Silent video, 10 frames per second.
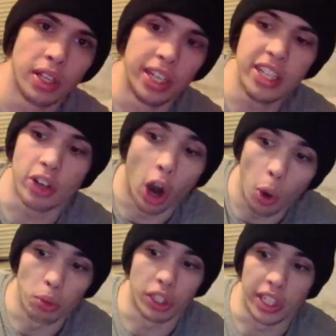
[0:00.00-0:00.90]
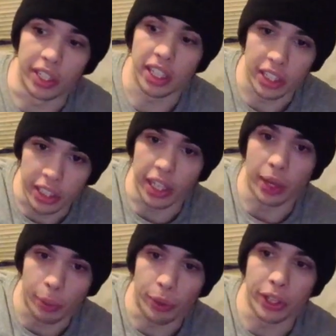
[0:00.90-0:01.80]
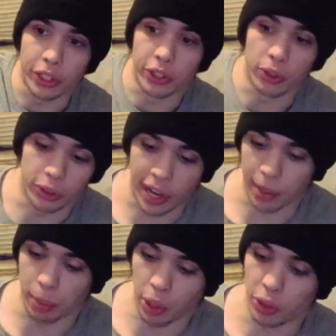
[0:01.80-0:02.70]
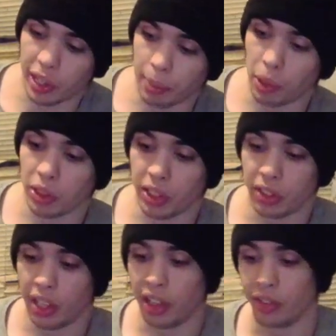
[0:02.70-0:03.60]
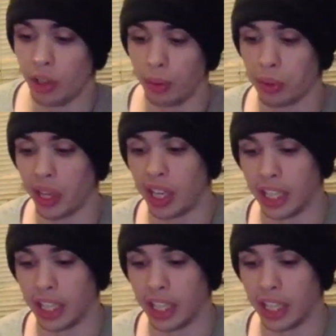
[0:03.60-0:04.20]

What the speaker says: And these are OG. This is the original Dragon Ball Z stuff. You know what I'm saying?